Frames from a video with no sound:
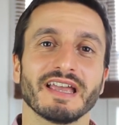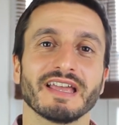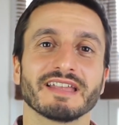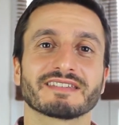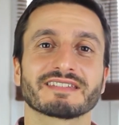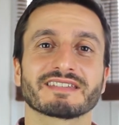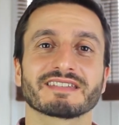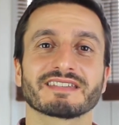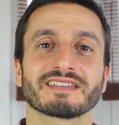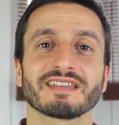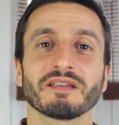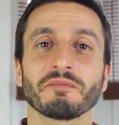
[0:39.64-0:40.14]

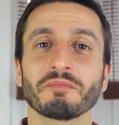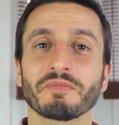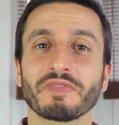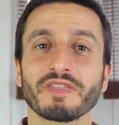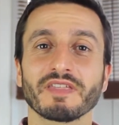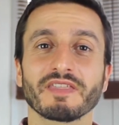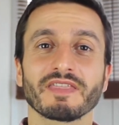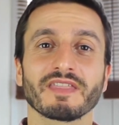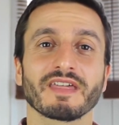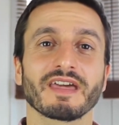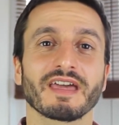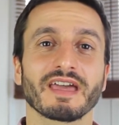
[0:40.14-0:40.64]
It's
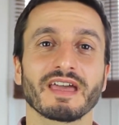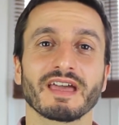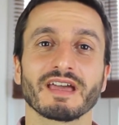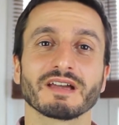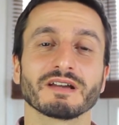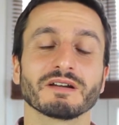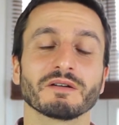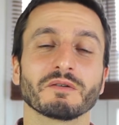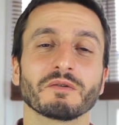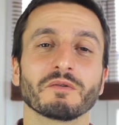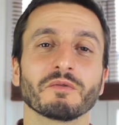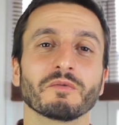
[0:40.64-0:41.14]
something
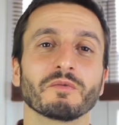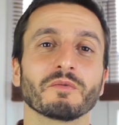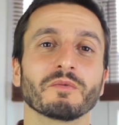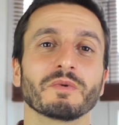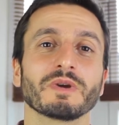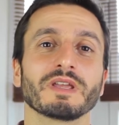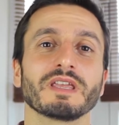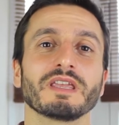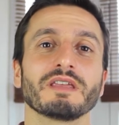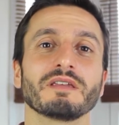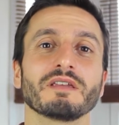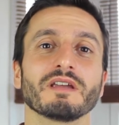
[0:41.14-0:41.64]
that
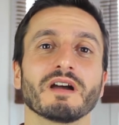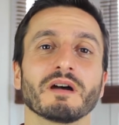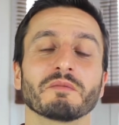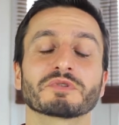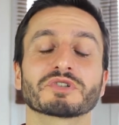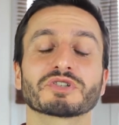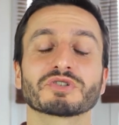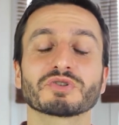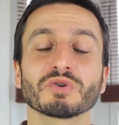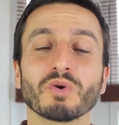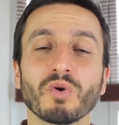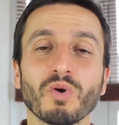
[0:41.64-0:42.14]
we, I'm
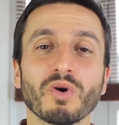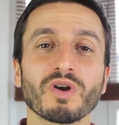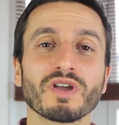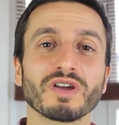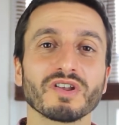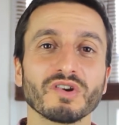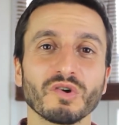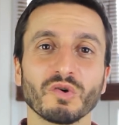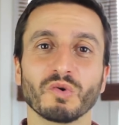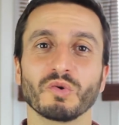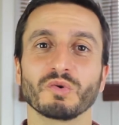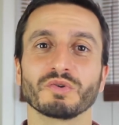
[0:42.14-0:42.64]
sure,
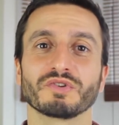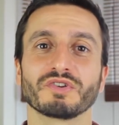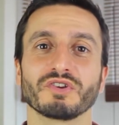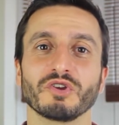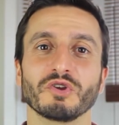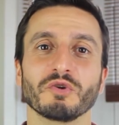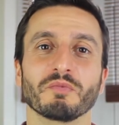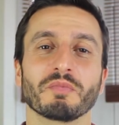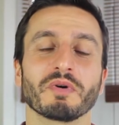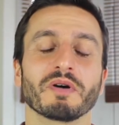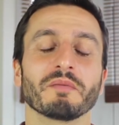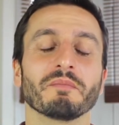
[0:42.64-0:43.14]
can all
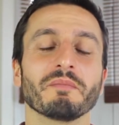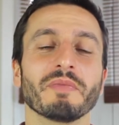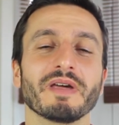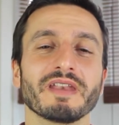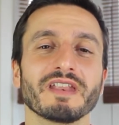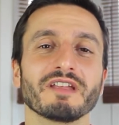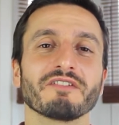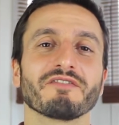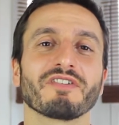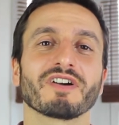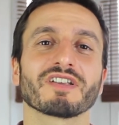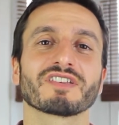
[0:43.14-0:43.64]
do, but
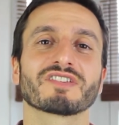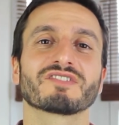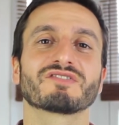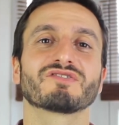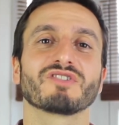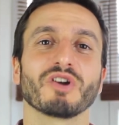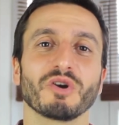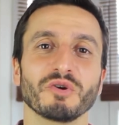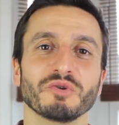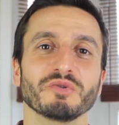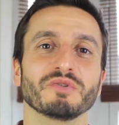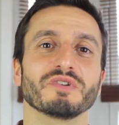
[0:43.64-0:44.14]
many of us
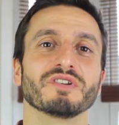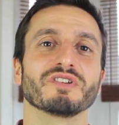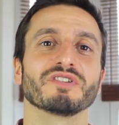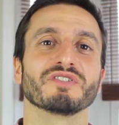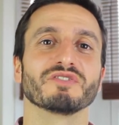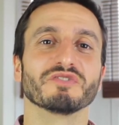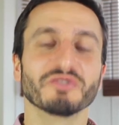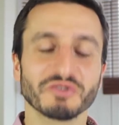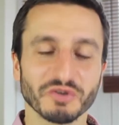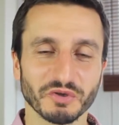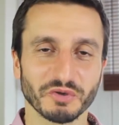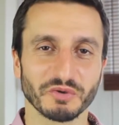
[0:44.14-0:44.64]
don't
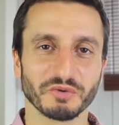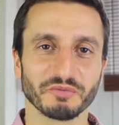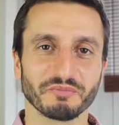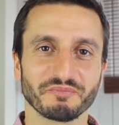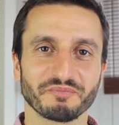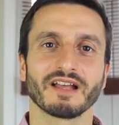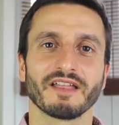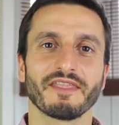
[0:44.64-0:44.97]
do,